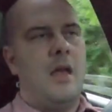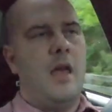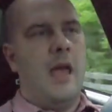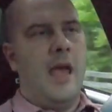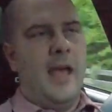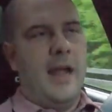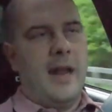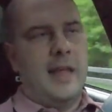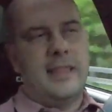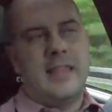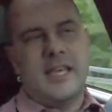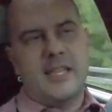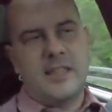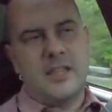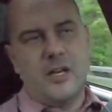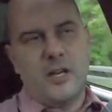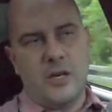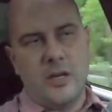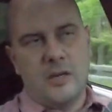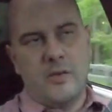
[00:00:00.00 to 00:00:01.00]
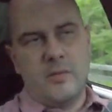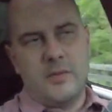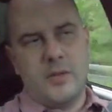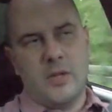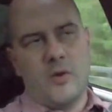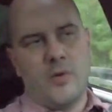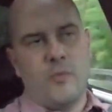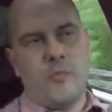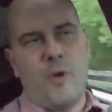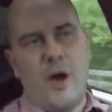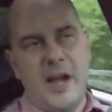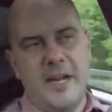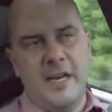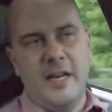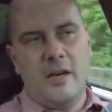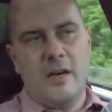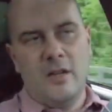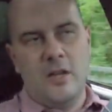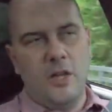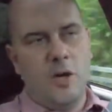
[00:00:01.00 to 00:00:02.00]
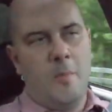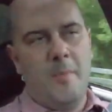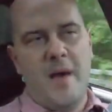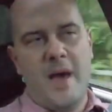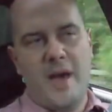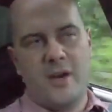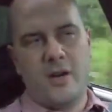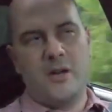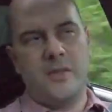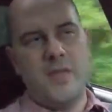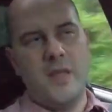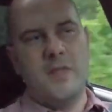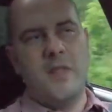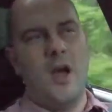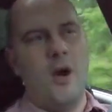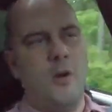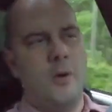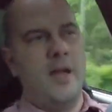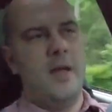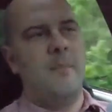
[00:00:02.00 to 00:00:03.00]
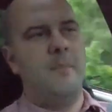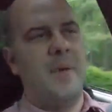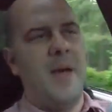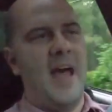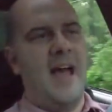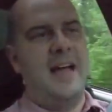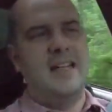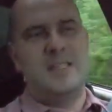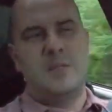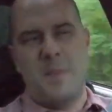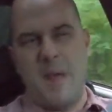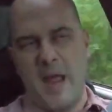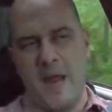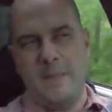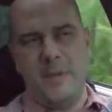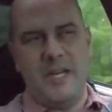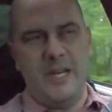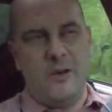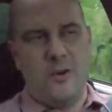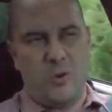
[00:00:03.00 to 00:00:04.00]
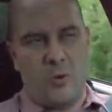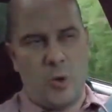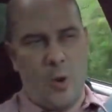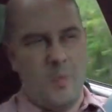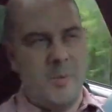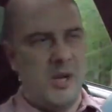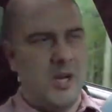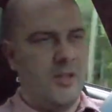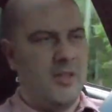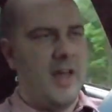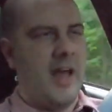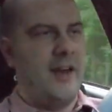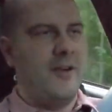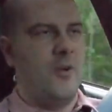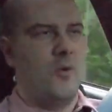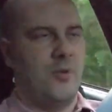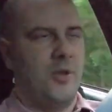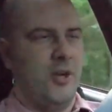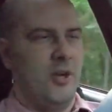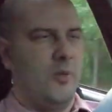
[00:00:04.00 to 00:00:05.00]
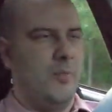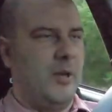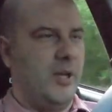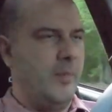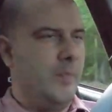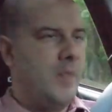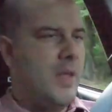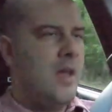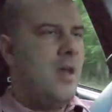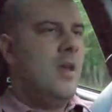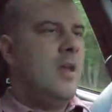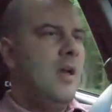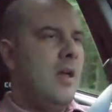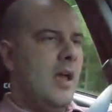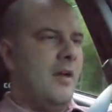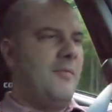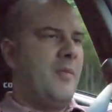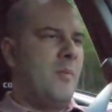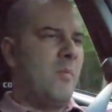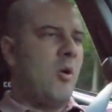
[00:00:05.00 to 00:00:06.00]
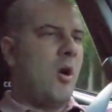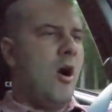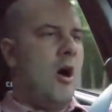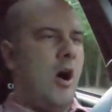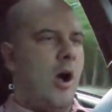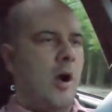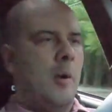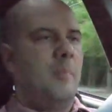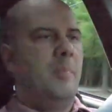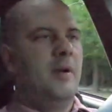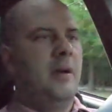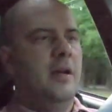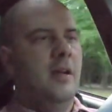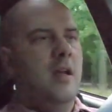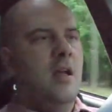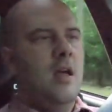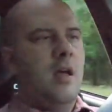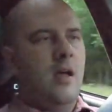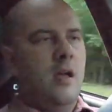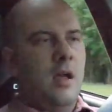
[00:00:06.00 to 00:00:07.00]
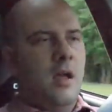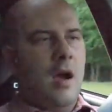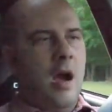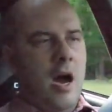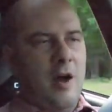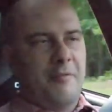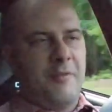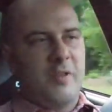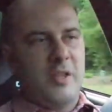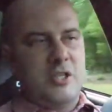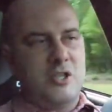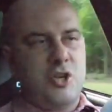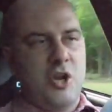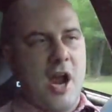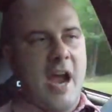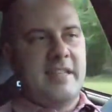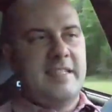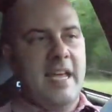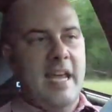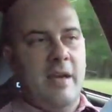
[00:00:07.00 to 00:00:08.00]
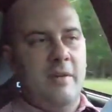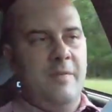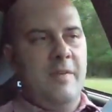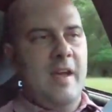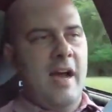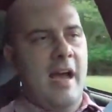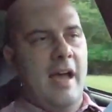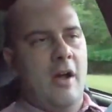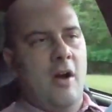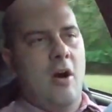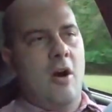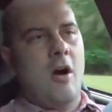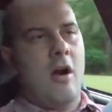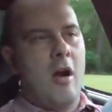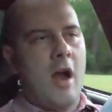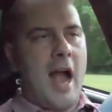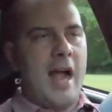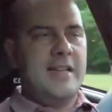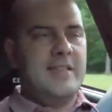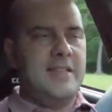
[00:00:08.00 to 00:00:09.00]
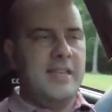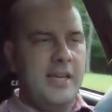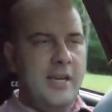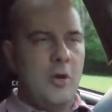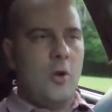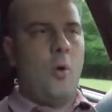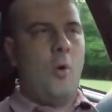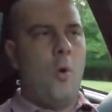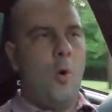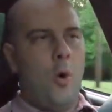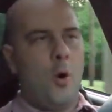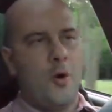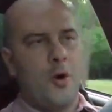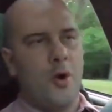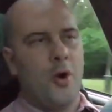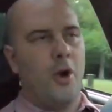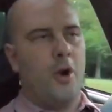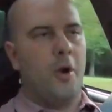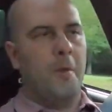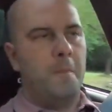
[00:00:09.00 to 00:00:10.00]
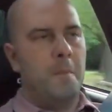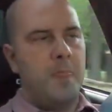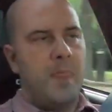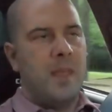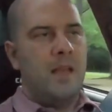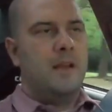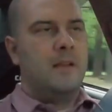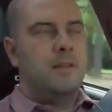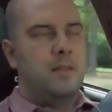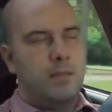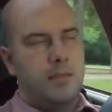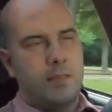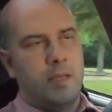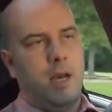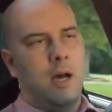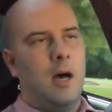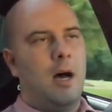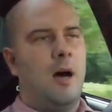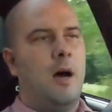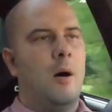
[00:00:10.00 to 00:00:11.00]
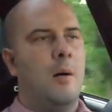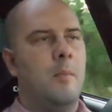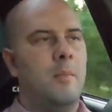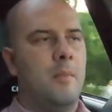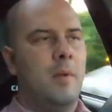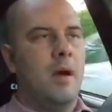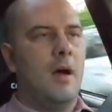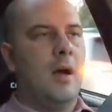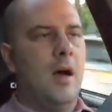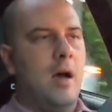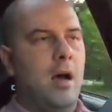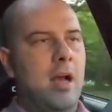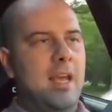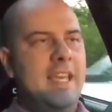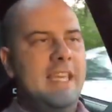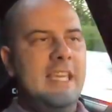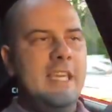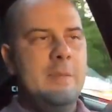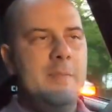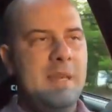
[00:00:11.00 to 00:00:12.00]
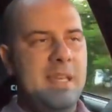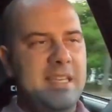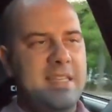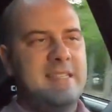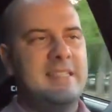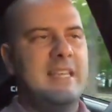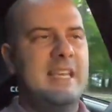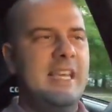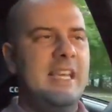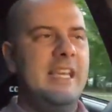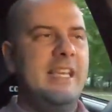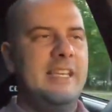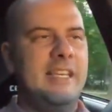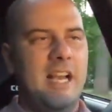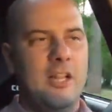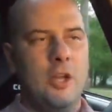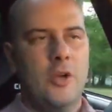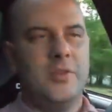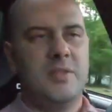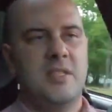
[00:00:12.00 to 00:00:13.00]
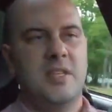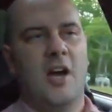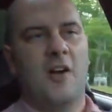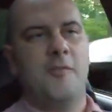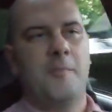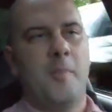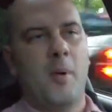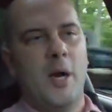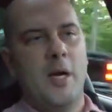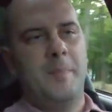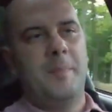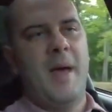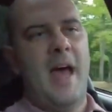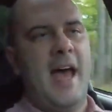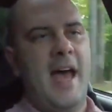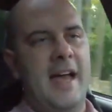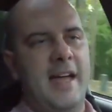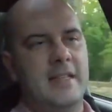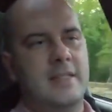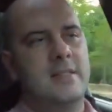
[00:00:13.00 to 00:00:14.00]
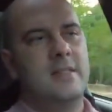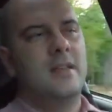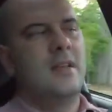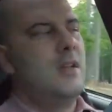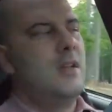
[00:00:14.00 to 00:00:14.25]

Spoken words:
And I think they're rated a little better than the OEM pads. Maybe, don't quote me on that. Don't kill me if I'm wrong, but. For the track day of VIR, I did order some EBC yellow stuff brake pads